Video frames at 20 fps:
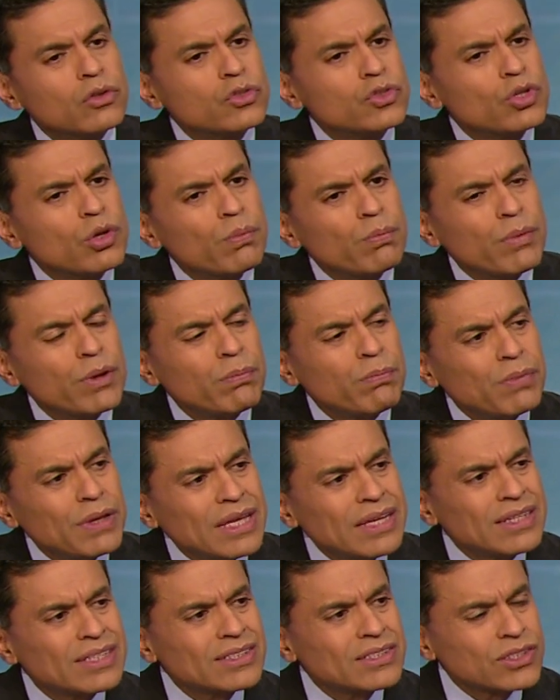So, but
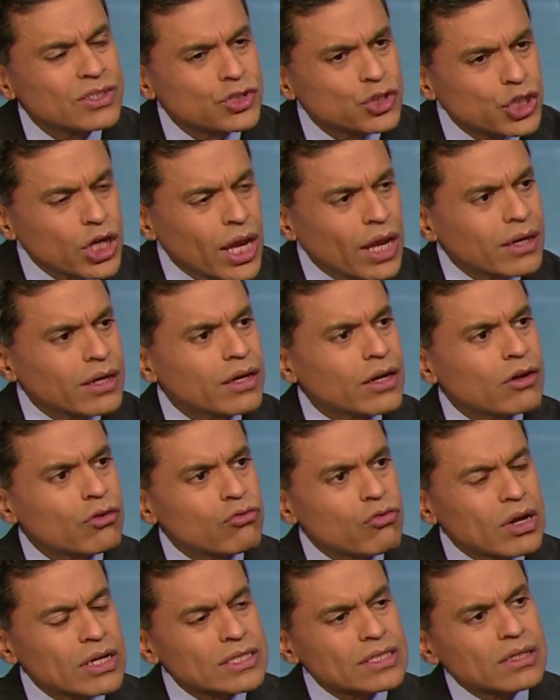being disenchanted
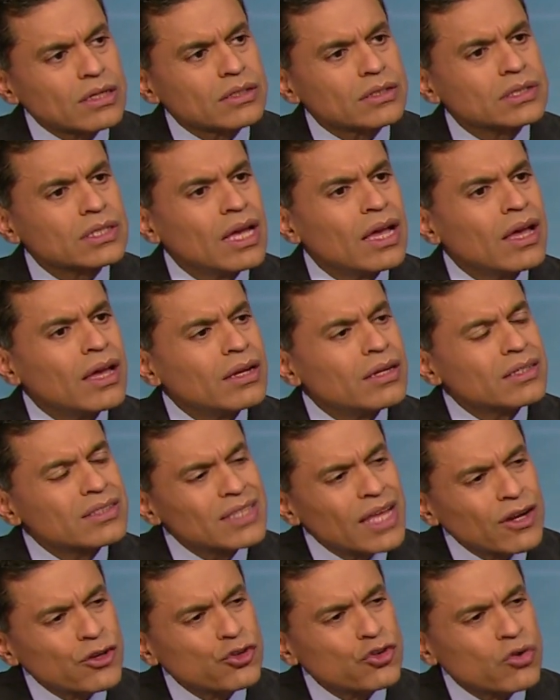and restless, does
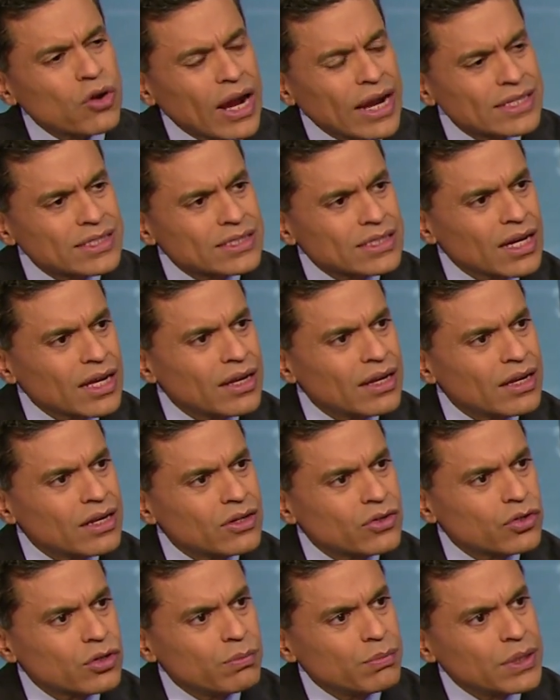that translate
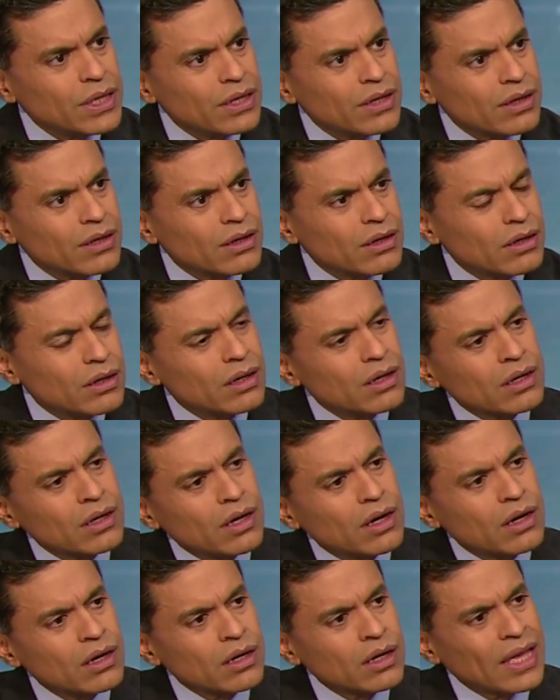into being
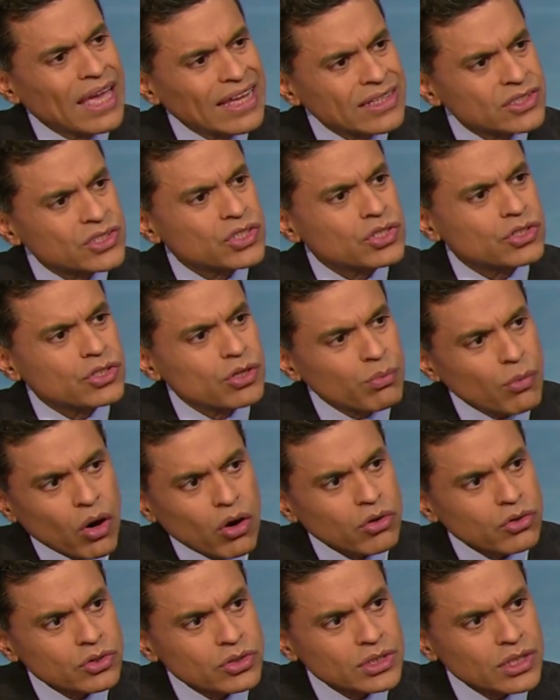against
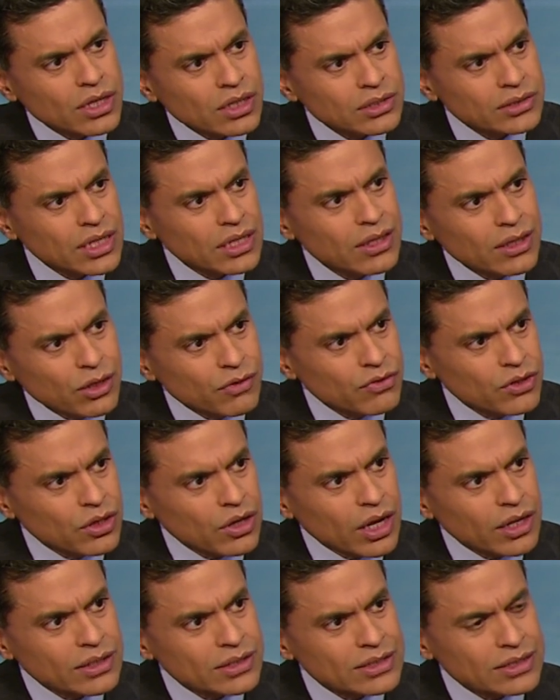democracy? Because I think of the
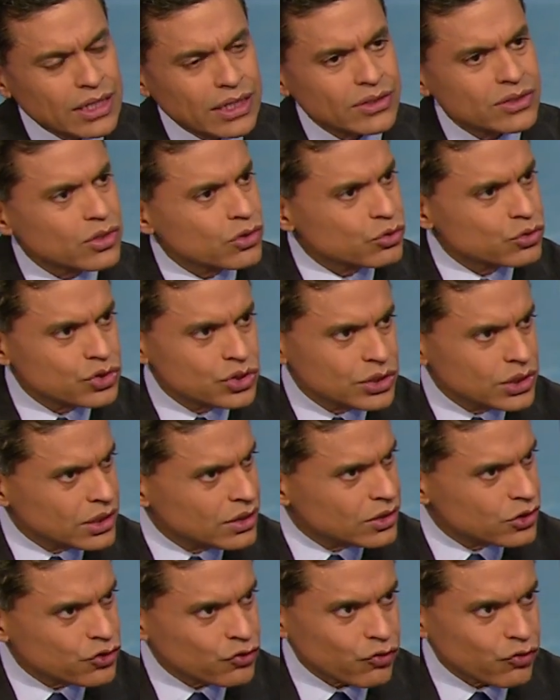United States, you see this